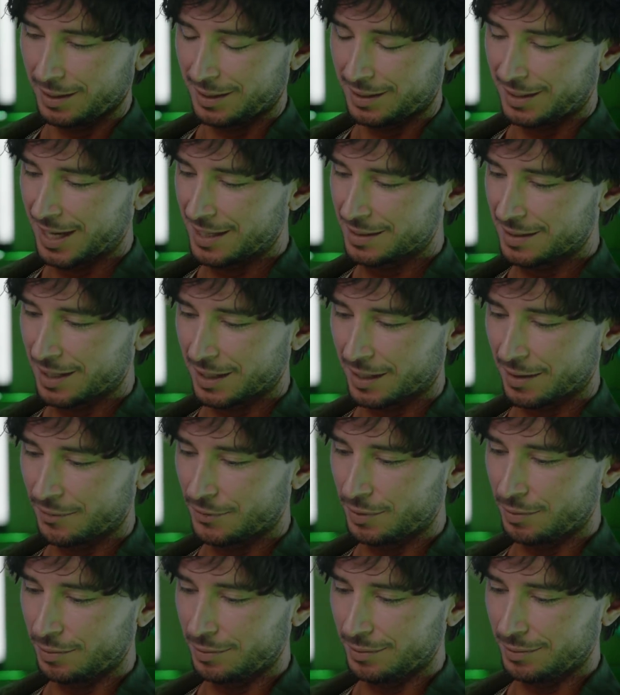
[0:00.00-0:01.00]
It tastes like
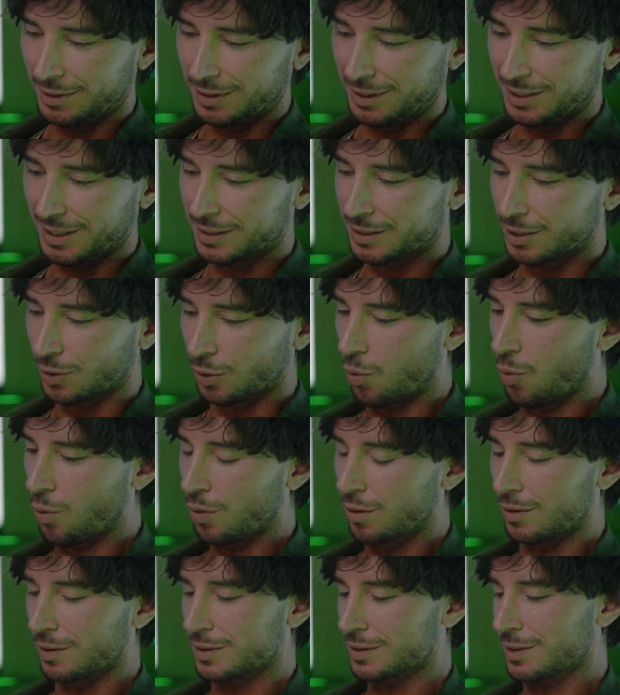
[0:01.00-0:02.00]
if you licked a
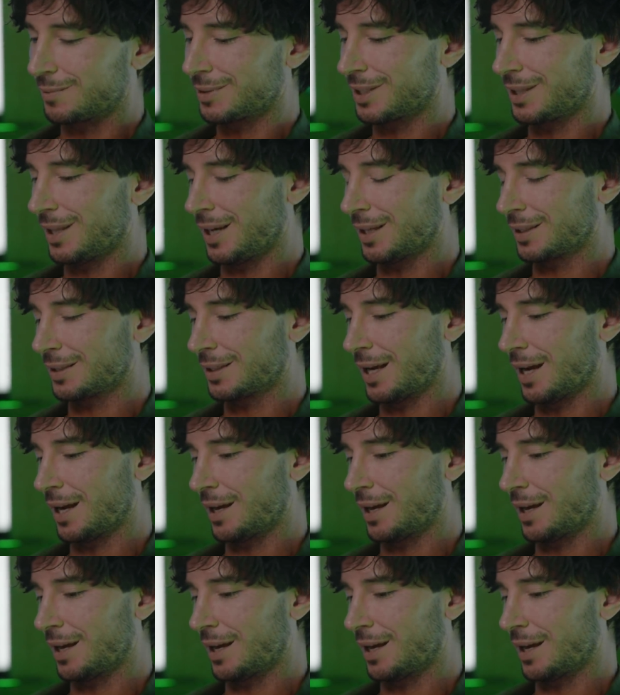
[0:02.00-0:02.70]
quarter or something like